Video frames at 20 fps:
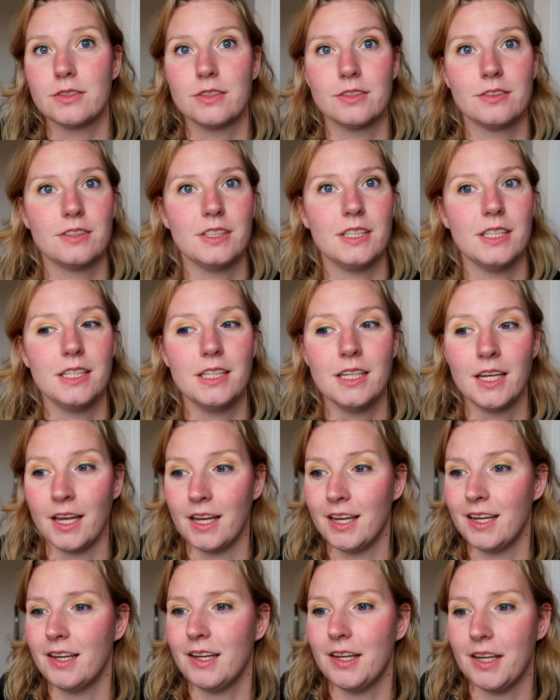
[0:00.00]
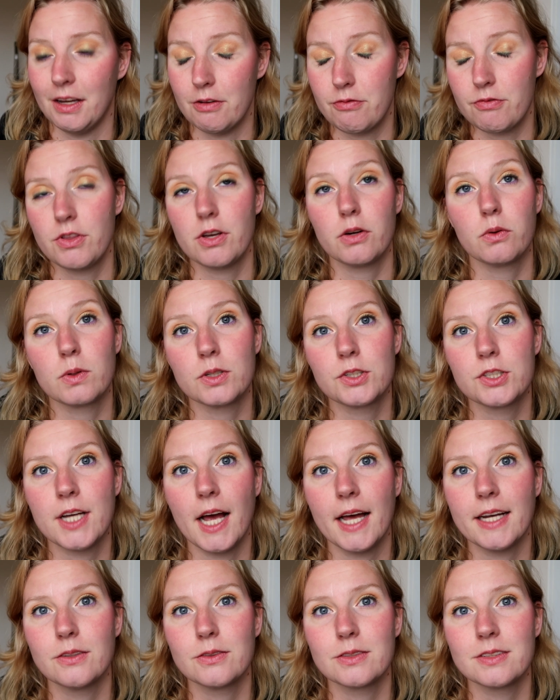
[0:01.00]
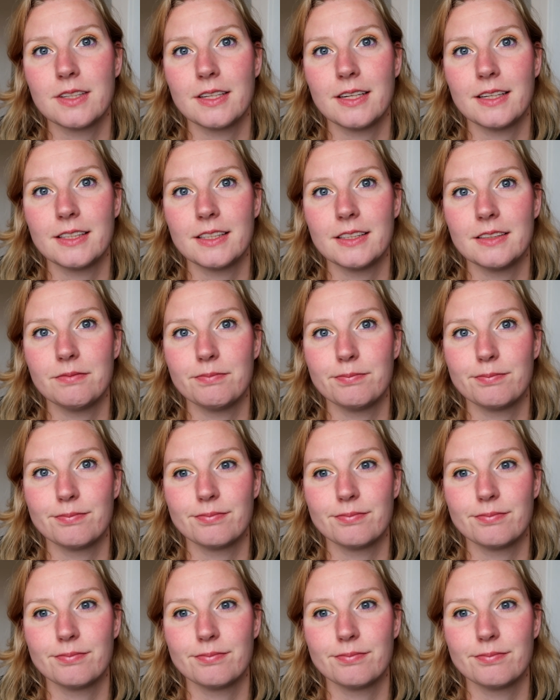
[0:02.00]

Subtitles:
to see if there were shadows that I